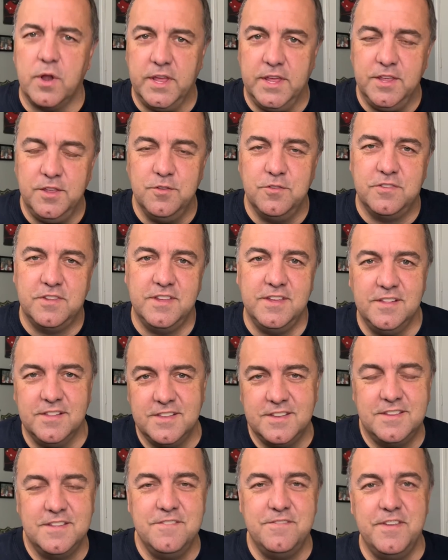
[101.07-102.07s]

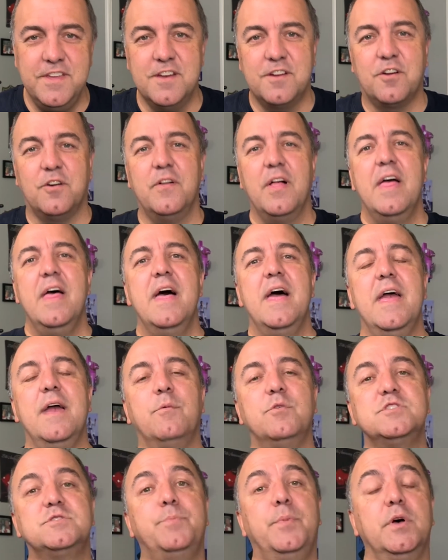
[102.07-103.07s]
utility vehicle. It
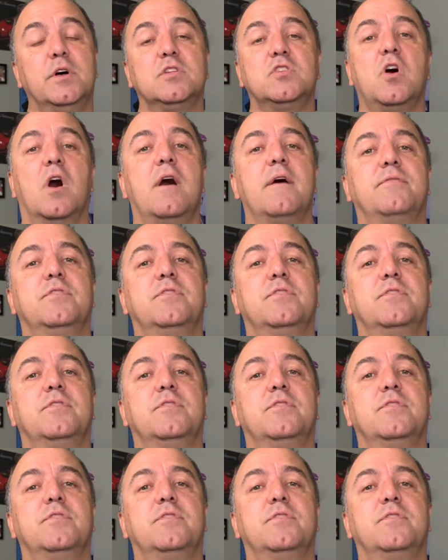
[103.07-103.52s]
was built off the